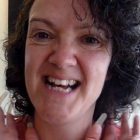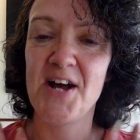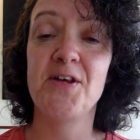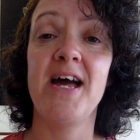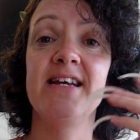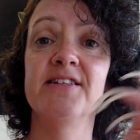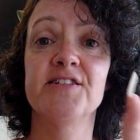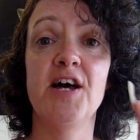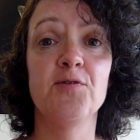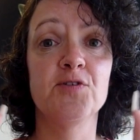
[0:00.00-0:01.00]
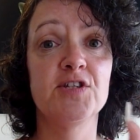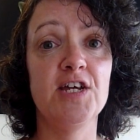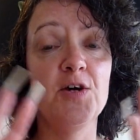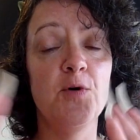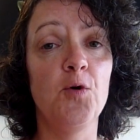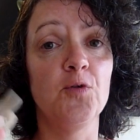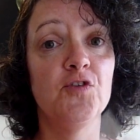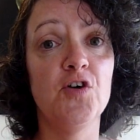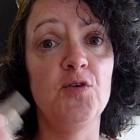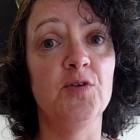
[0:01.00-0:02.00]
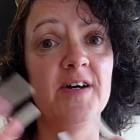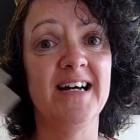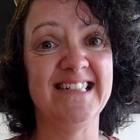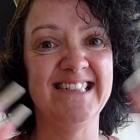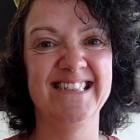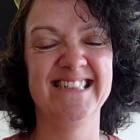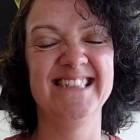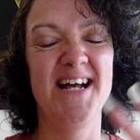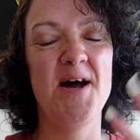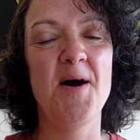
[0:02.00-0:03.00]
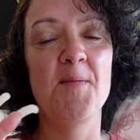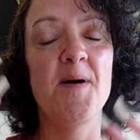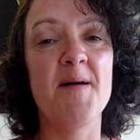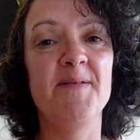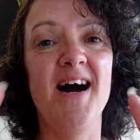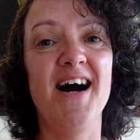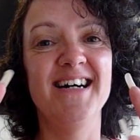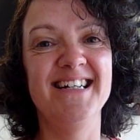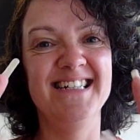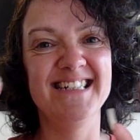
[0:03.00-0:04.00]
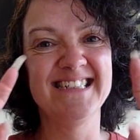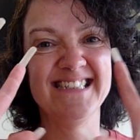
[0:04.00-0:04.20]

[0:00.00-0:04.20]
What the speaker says: Okay, so see you all soon. Bye bye.